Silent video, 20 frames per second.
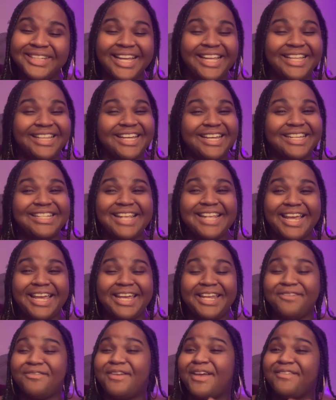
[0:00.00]
like I said,
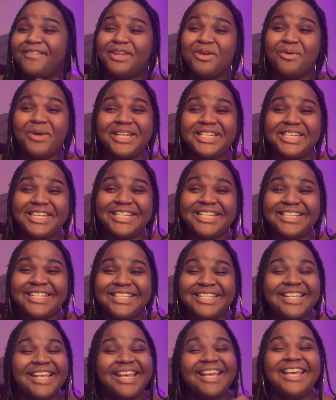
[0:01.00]
if you have any questions,
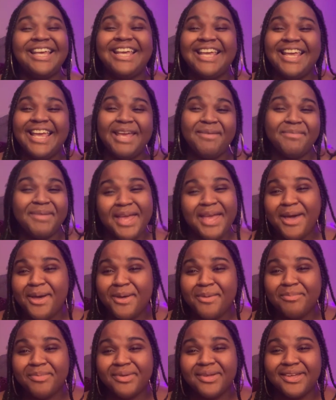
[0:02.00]
hit me
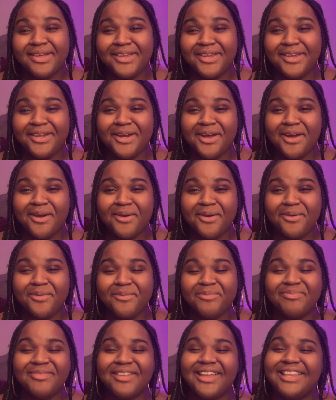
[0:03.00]
up, you know,
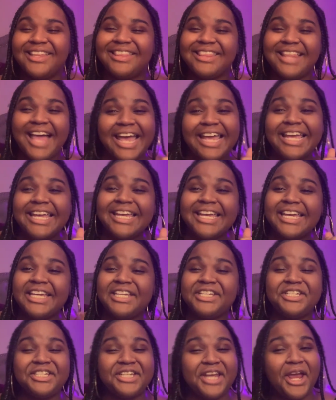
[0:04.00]
like,
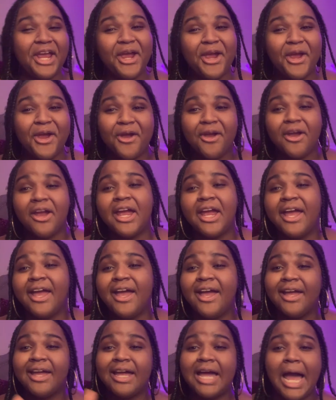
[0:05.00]
share,
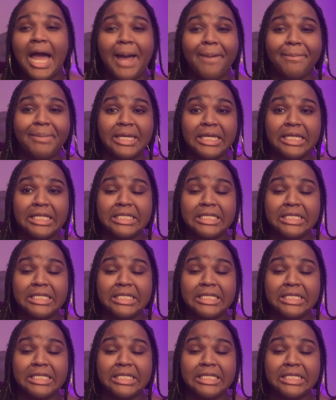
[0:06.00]
comment,